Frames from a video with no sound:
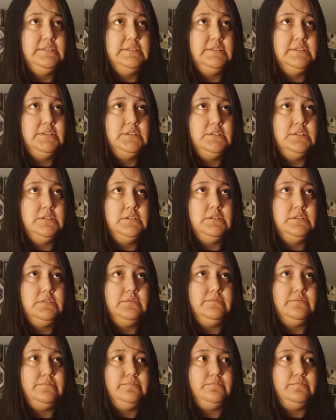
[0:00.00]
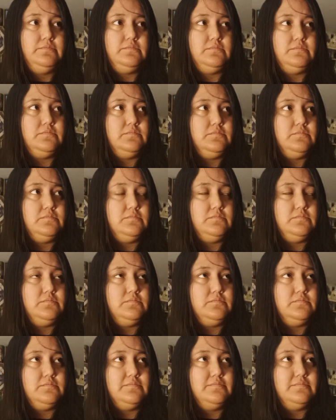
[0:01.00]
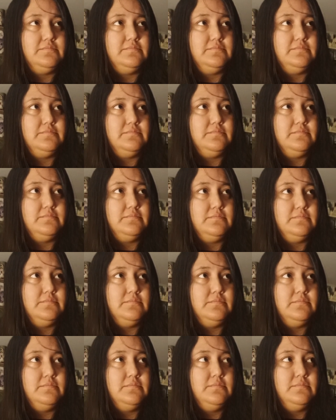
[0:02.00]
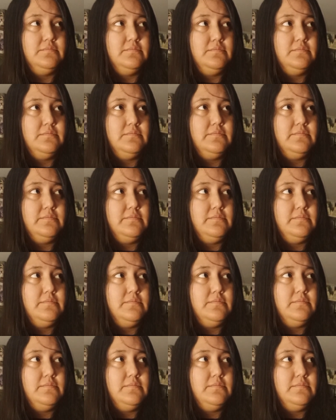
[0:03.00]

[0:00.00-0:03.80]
(no one is talking)